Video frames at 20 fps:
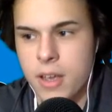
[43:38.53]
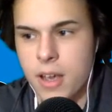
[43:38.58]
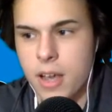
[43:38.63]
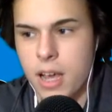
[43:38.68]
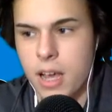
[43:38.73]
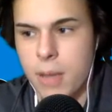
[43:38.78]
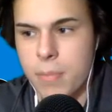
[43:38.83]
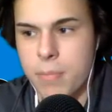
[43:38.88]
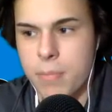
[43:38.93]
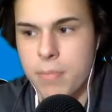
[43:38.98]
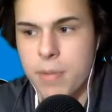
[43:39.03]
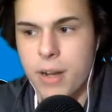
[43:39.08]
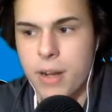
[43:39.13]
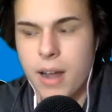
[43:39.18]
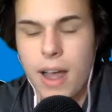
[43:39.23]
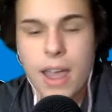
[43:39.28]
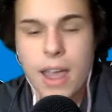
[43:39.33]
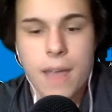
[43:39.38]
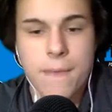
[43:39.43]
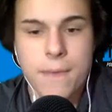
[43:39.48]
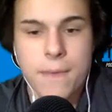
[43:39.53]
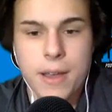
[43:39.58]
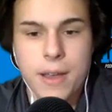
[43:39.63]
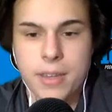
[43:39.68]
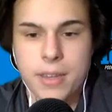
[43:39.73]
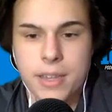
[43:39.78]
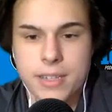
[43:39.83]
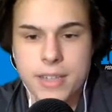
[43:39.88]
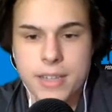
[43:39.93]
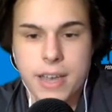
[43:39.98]
But I have
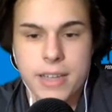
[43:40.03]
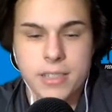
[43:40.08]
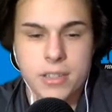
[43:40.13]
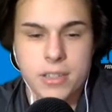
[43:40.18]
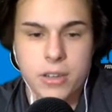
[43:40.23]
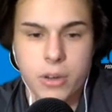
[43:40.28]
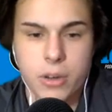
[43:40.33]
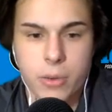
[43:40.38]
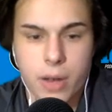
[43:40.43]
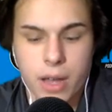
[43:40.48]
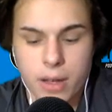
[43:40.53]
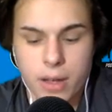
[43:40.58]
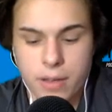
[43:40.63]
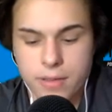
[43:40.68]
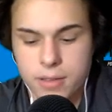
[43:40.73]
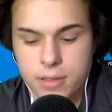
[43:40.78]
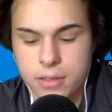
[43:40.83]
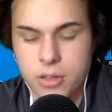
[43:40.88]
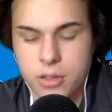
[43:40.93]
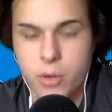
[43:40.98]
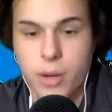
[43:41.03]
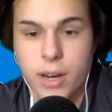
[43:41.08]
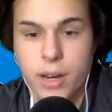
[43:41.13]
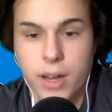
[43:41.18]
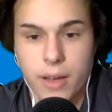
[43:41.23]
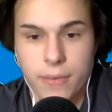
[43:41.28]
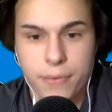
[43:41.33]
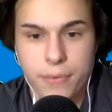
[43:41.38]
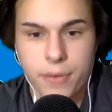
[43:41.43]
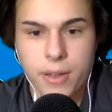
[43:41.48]
faith in these guys to do
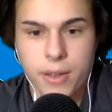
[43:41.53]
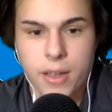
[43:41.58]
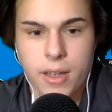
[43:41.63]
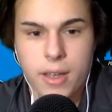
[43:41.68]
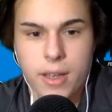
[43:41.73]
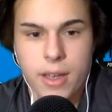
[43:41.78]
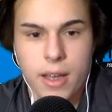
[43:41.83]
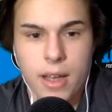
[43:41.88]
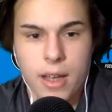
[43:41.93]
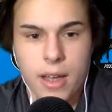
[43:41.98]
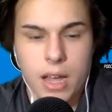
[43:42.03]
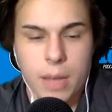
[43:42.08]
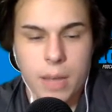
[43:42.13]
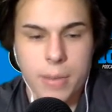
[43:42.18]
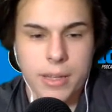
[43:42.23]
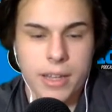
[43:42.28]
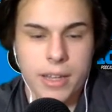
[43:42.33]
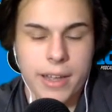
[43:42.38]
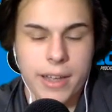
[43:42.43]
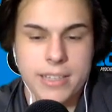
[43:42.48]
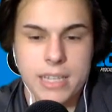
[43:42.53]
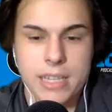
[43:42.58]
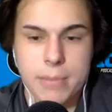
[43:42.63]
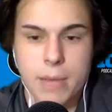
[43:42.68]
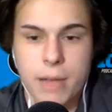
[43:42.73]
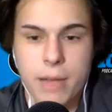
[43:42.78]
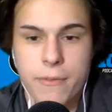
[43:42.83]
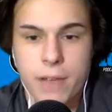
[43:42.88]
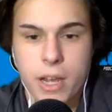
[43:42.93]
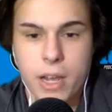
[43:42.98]
enough. And like I
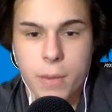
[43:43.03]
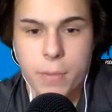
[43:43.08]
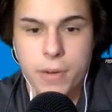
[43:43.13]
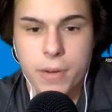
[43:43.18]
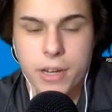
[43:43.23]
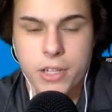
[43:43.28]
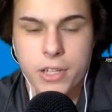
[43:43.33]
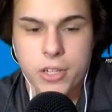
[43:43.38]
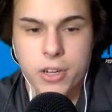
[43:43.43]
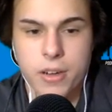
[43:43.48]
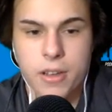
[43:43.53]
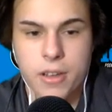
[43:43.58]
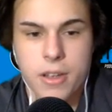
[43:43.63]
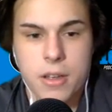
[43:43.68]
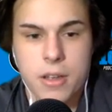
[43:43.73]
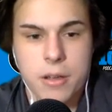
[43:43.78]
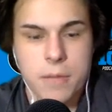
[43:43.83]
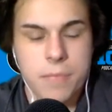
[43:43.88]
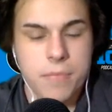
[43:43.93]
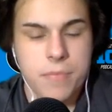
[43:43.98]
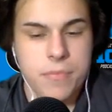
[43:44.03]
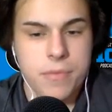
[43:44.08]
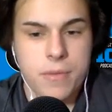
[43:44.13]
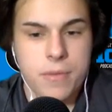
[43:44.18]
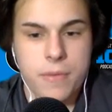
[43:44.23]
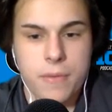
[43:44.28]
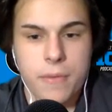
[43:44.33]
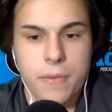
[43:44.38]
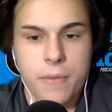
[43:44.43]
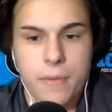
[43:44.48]
said, my final prediction,
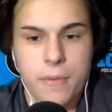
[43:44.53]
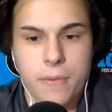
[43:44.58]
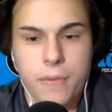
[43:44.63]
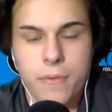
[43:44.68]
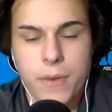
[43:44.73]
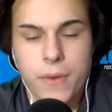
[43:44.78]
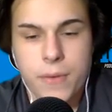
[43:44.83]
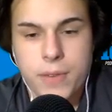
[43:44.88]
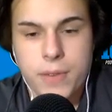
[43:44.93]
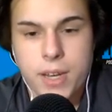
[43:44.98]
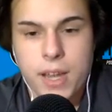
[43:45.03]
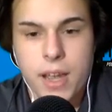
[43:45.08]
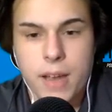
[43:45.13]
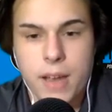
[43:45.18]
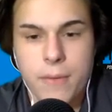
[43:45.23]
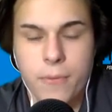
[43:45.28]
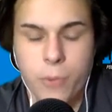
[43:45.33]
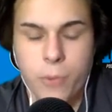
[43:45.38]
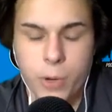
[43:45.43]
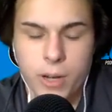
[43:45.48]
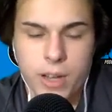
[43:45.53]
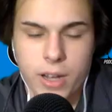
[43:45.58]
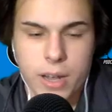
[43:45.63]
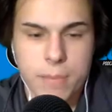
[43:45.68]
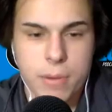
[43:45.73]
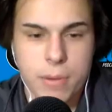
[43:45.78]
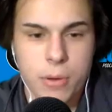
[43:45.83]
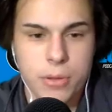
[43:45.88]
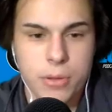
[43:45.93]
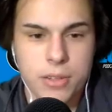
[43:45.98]

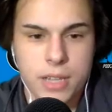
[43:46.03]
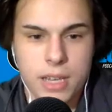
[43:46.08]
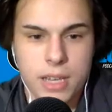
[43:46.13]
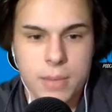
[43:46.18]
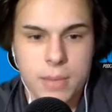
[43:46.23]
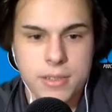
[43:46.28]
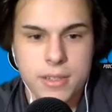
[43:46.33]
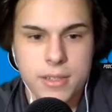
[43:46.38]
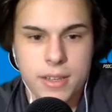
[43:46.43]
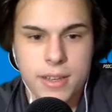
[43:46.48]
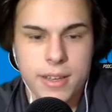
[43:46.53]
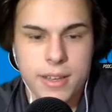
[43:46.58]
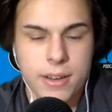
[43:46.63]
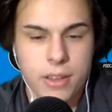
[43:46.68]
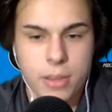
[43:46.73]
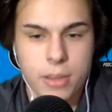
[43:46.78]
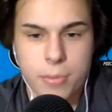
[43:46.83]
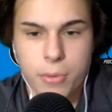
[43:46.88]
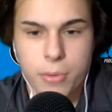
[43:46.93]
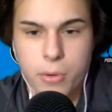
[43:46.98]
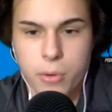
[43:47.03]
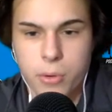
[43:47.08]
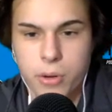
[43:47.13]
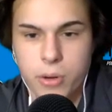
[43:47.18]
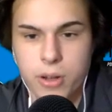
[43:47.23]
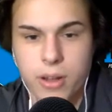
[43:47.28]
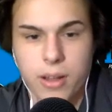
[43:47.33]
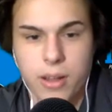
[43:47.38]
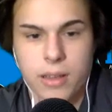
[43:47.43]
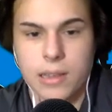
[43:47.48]
59-49, both teams get on the
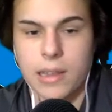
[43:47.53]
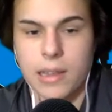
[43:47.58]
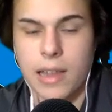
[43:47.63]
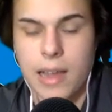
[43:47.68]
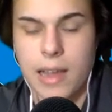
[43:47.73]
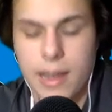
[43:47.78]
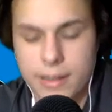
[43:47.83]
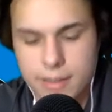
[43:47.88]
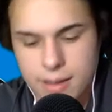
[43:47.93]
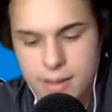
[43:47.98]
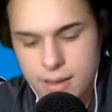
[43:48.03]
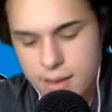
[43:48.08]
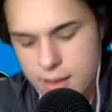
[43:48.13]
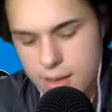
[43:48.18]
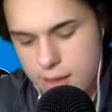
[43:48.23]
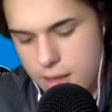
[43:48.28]
board a lot.